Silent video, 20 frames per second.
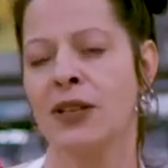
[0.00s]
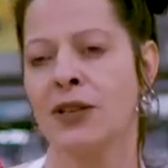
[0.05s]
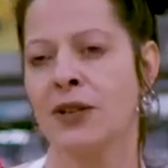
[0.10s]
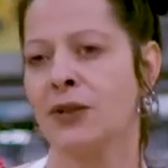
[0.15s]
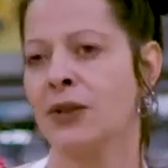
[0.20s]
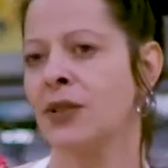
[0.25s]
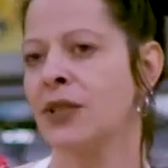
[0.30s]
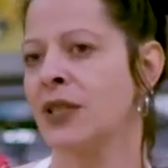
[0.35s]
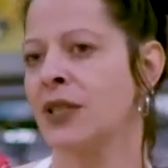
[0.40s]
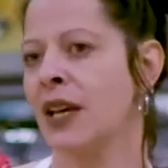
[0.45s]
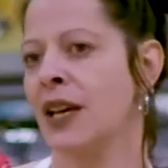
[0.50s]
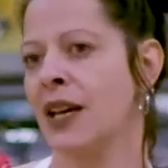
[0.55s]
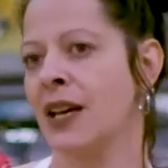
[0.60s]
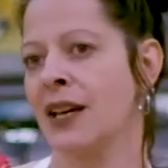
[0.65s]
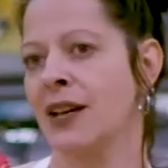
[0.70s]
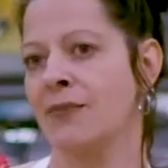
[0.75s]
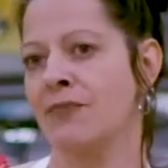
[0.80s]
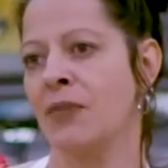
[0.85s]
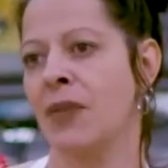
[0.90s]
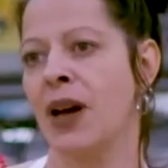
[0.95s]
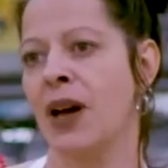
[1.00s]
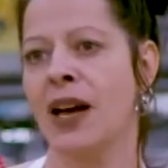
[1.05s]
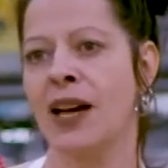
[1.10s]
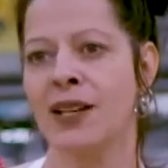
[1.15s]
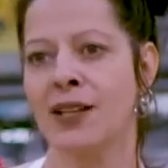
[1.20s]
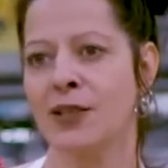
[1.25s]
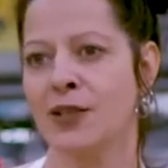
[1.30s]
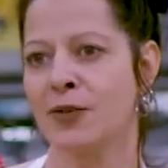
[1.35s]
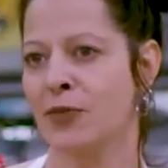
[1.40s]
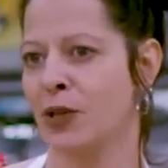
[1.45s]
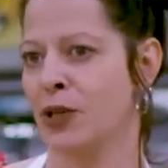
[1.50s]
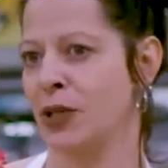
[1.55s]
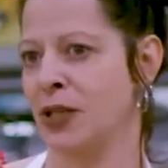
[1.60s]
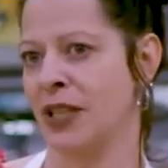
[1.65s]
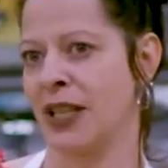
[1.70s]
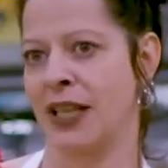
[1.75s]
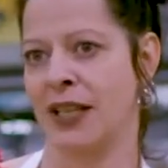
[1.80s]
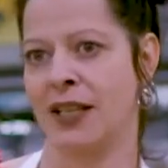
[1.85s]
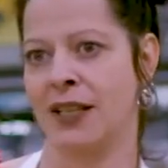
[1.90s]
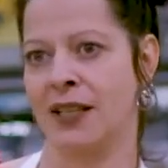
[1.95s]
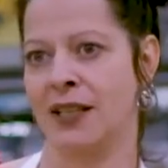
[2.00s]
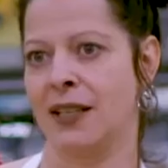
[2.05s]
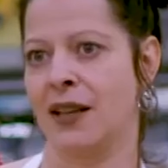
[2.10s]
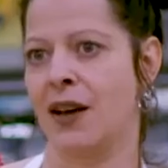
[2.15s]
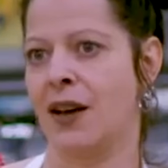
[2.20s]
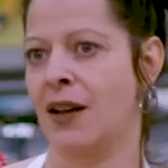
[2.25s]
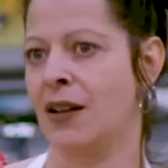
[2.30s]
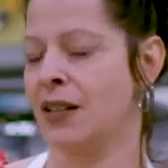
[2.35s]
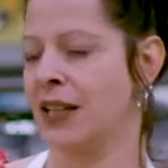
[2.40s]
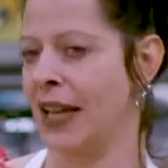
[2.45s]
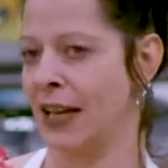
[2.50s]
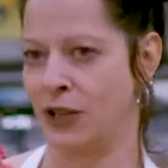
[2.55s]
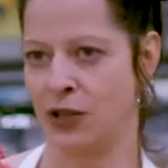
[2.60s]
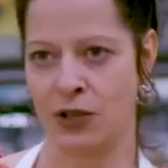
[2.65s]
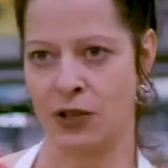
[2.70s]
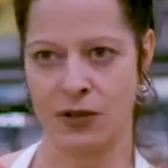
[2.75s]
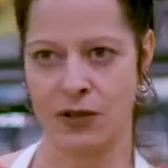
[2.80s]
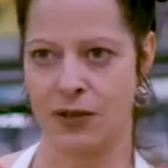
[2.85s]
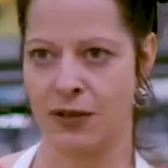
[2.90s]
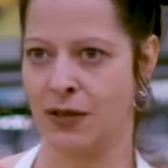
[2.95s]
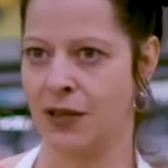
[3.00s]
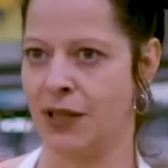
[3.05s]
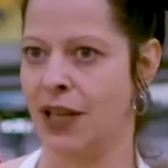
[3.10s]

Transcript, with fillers: use 100% uh, all natural